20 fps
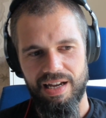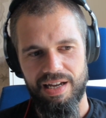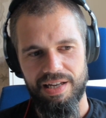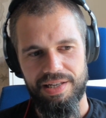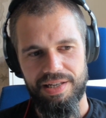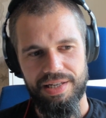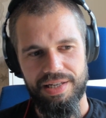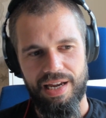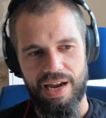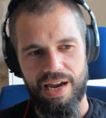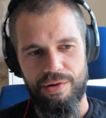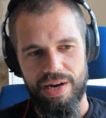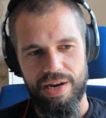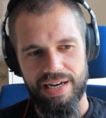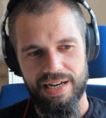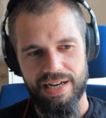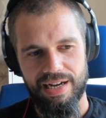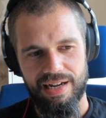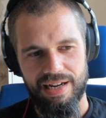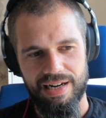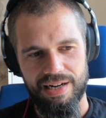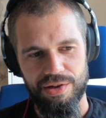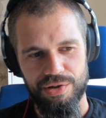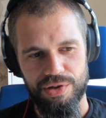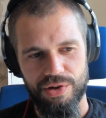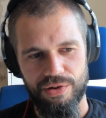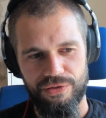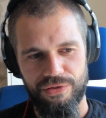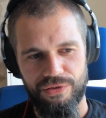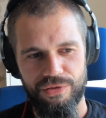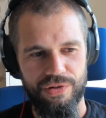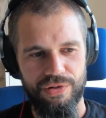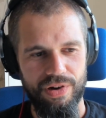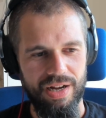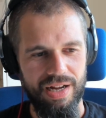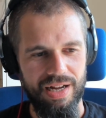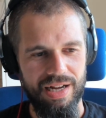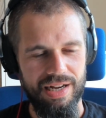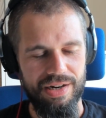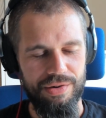scaring a lot of
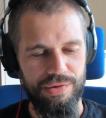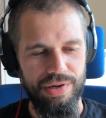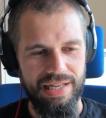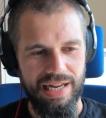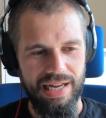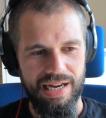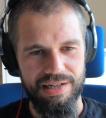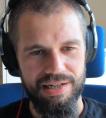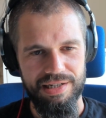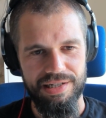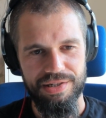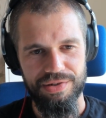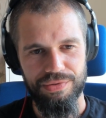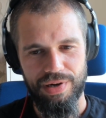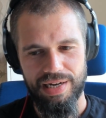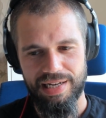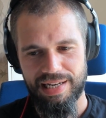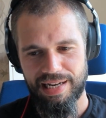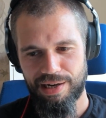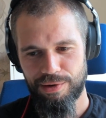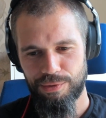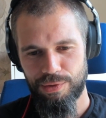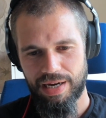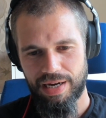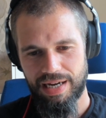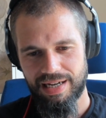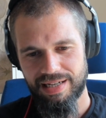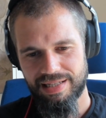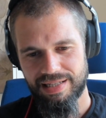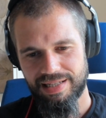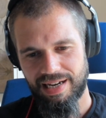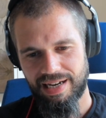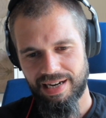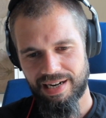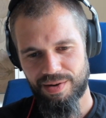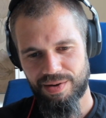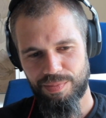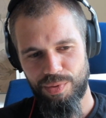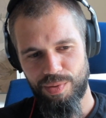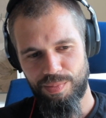retailers right now, and they
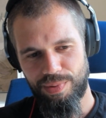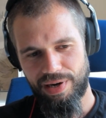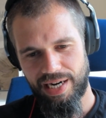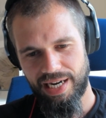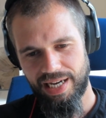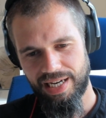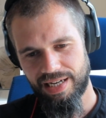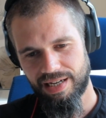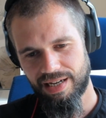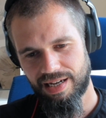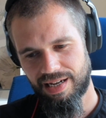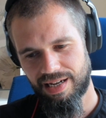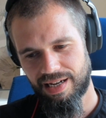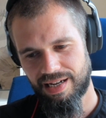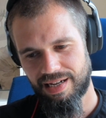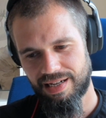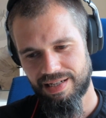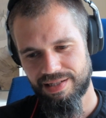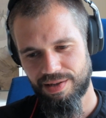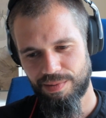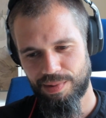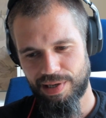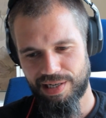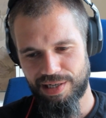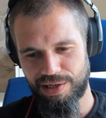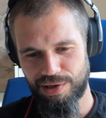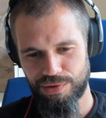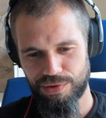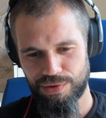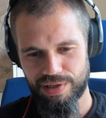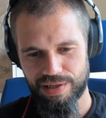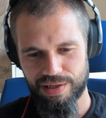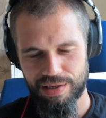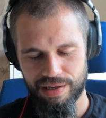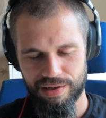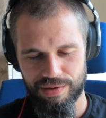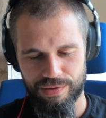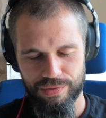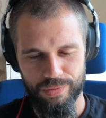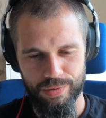are preparing. Nobody knows
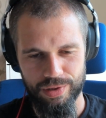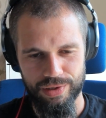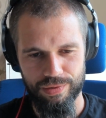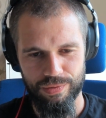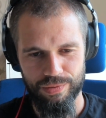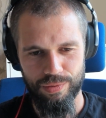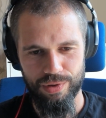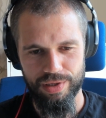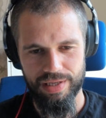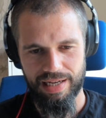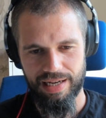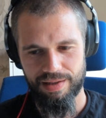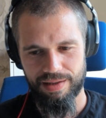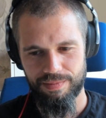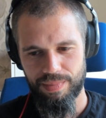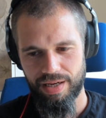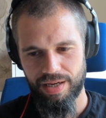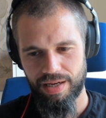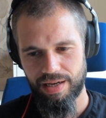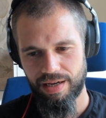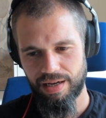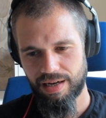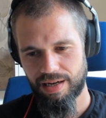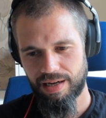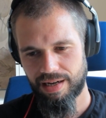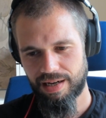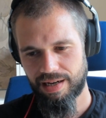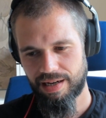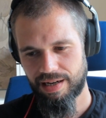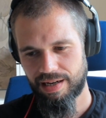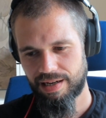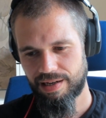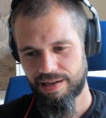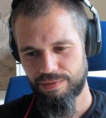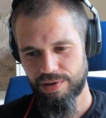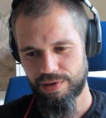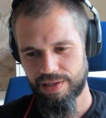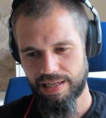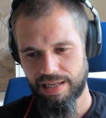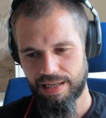what can be
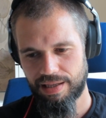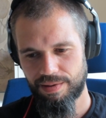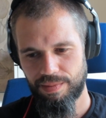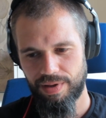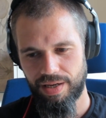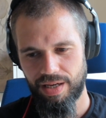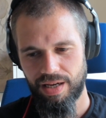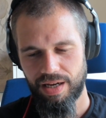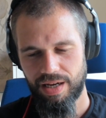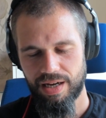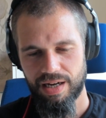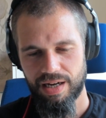the